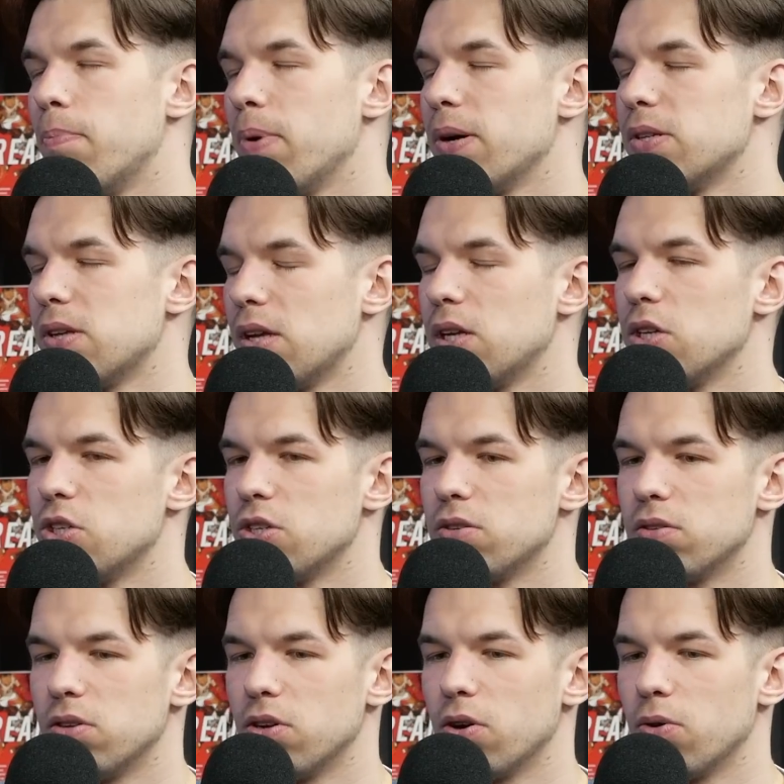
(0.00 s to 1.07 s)

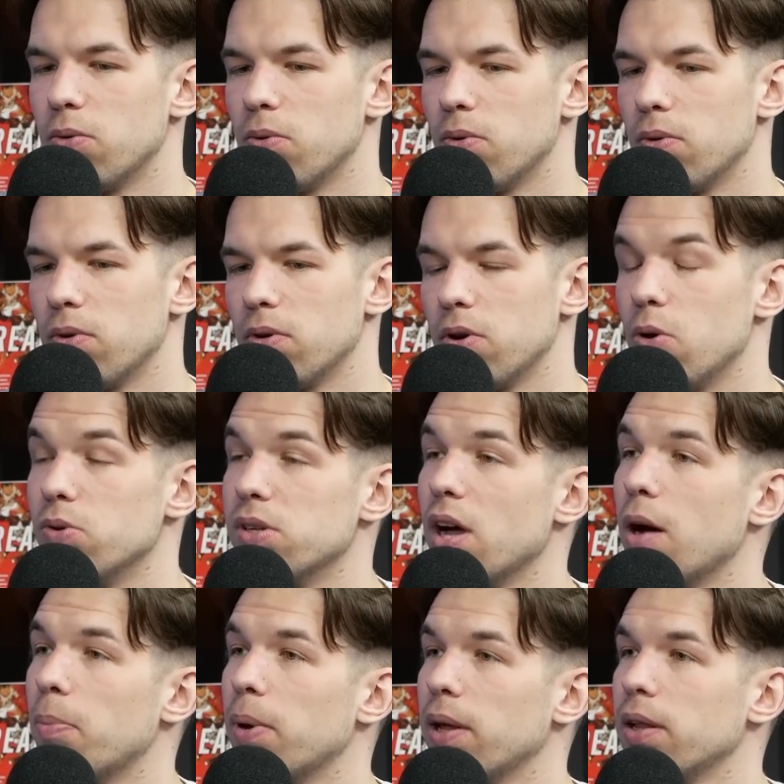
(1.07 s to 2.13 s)
percentage, goes
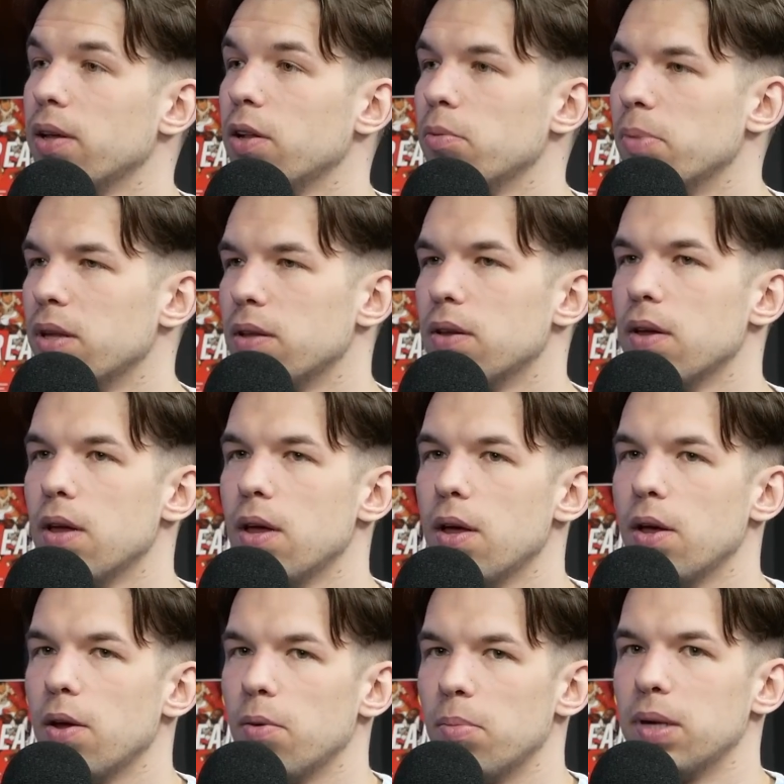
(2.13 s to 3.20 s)
up a little bit.
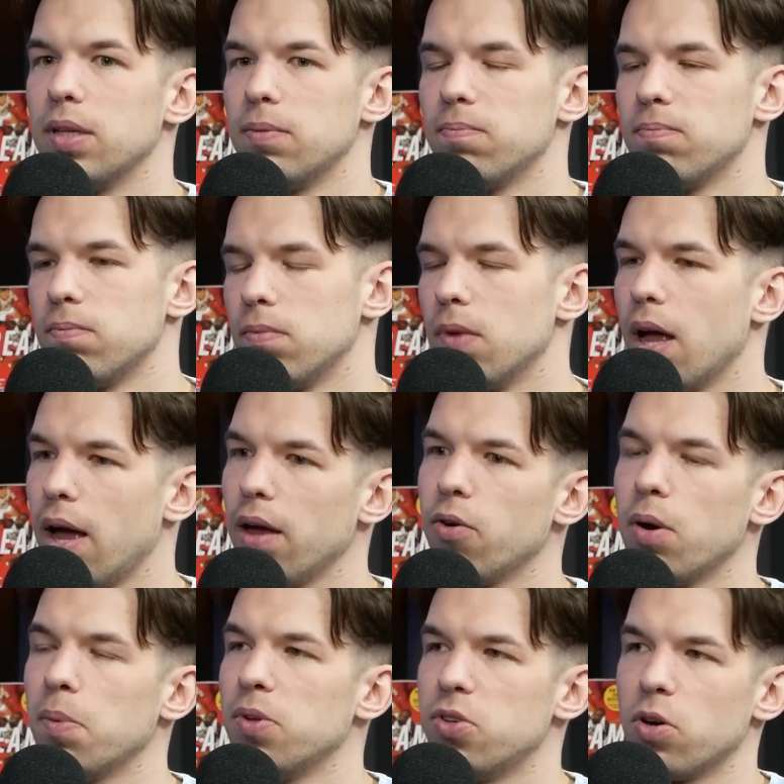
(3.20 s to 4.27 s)
But I
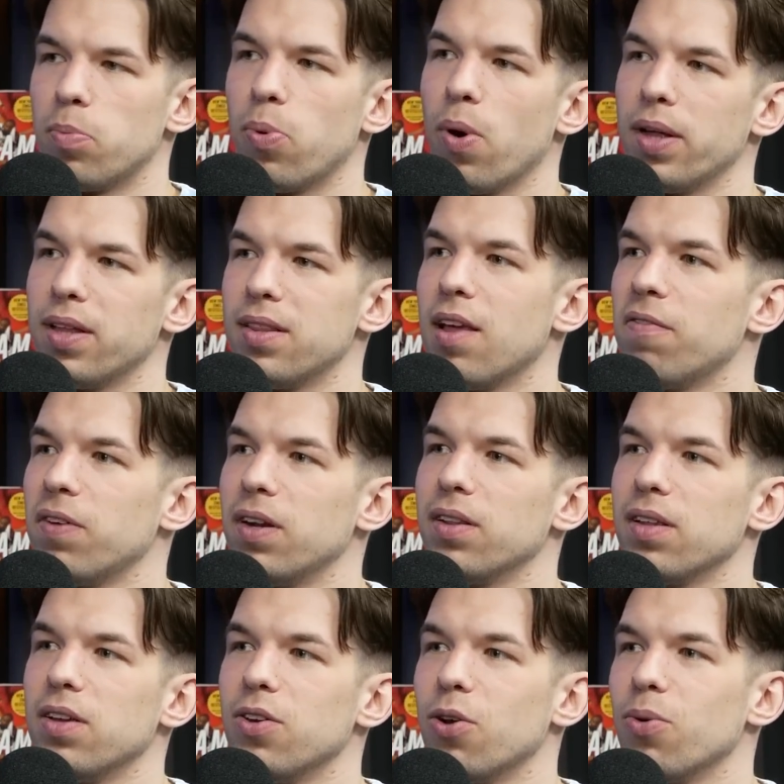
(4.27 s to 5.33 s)
agree with your point that
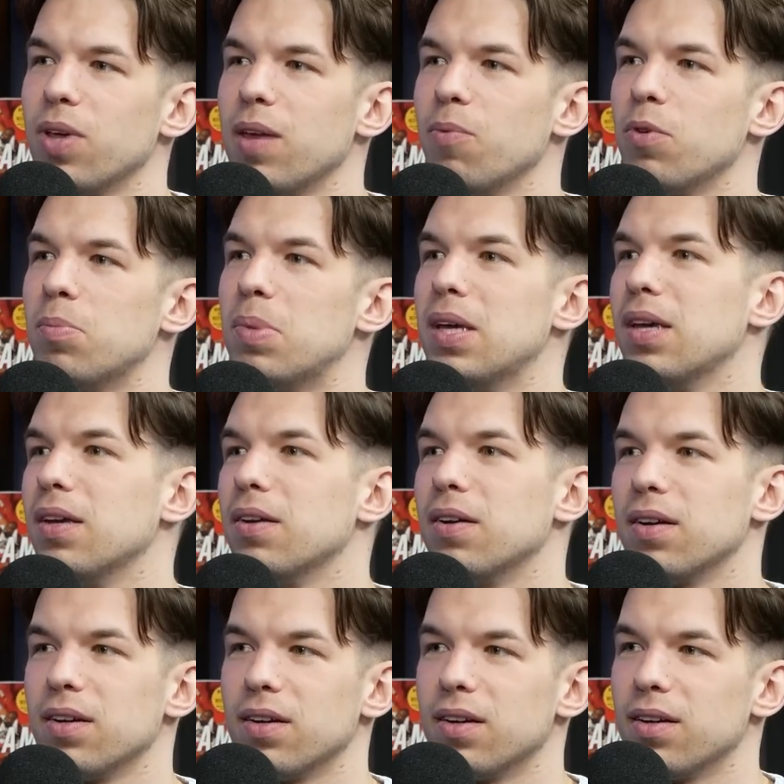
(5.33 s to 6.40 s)
definitely,
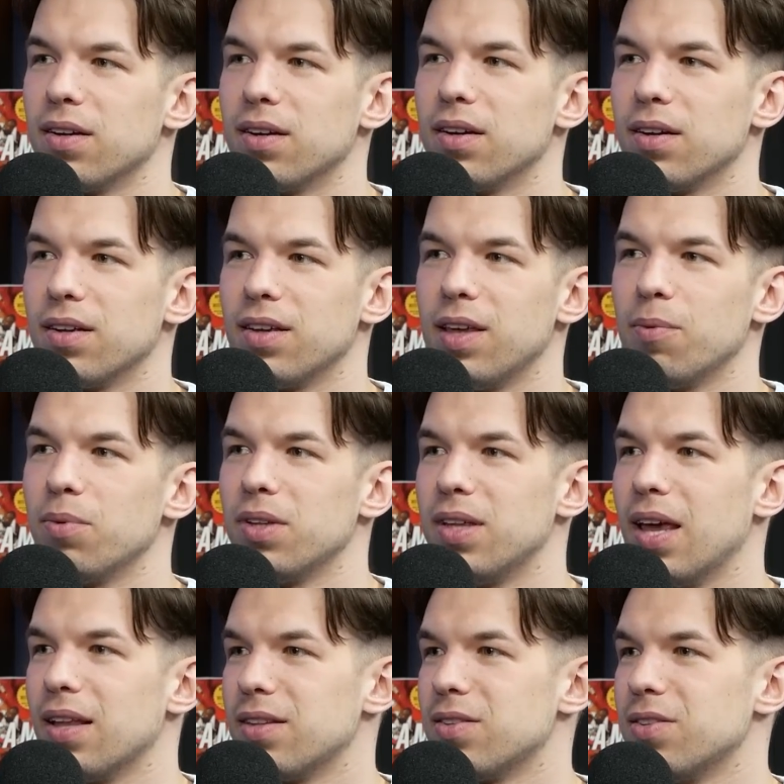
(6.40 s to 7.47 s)
he would
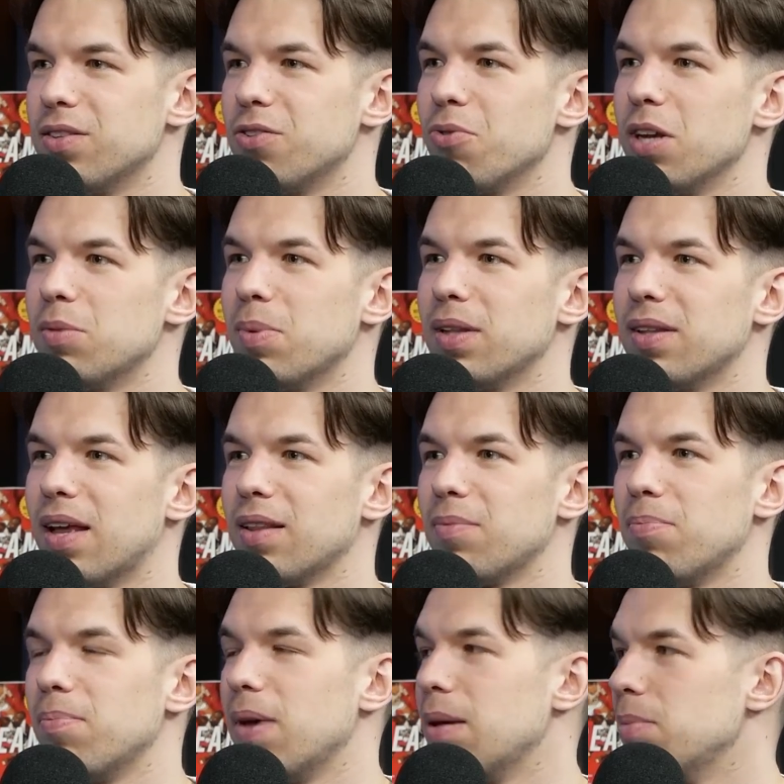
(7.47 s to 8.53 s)
get treatment that
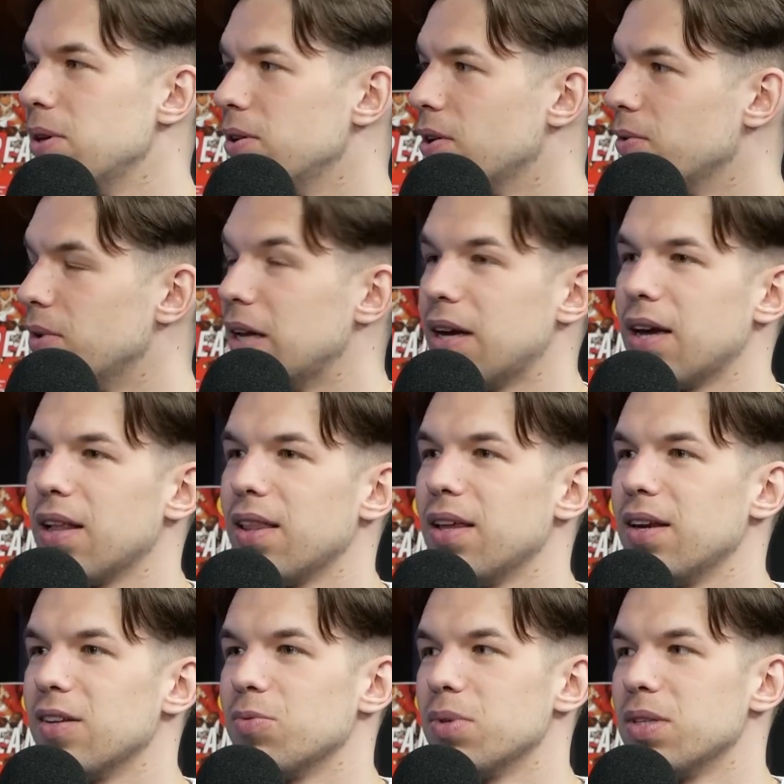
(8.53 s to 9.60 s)
maybe, Nick
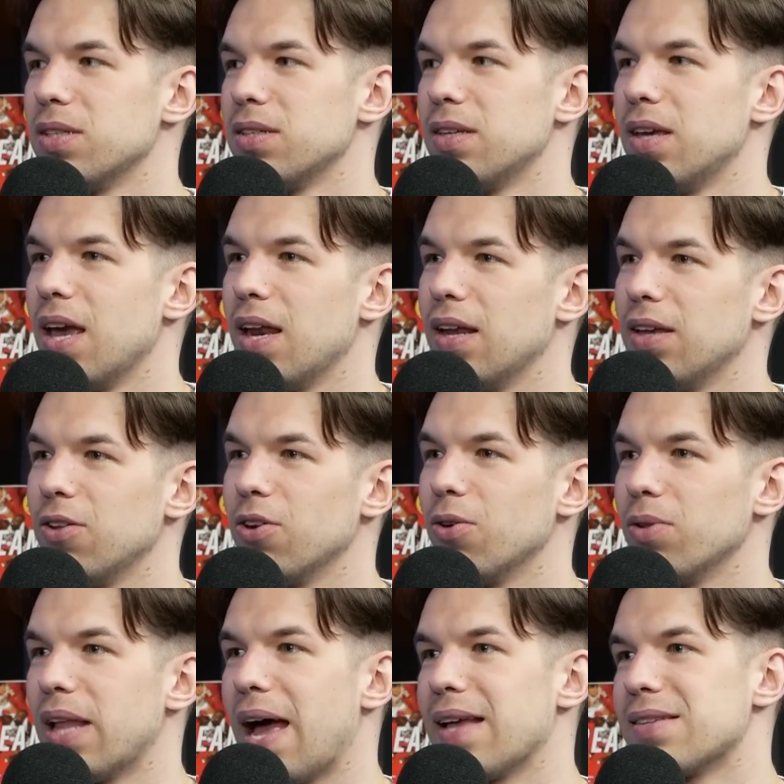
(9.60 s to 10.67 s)
Kalidis was getting,
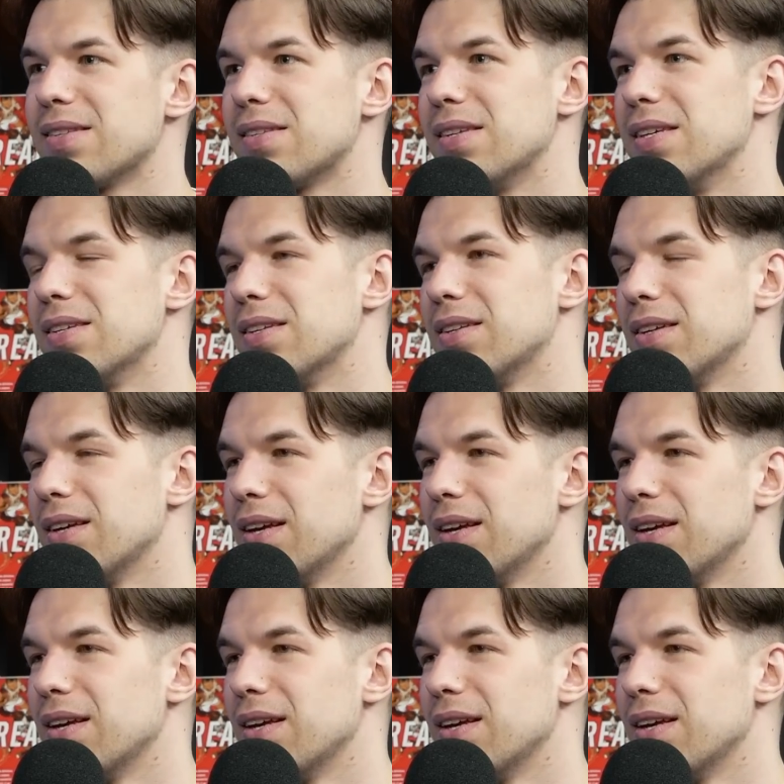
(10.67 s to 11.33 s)
last season.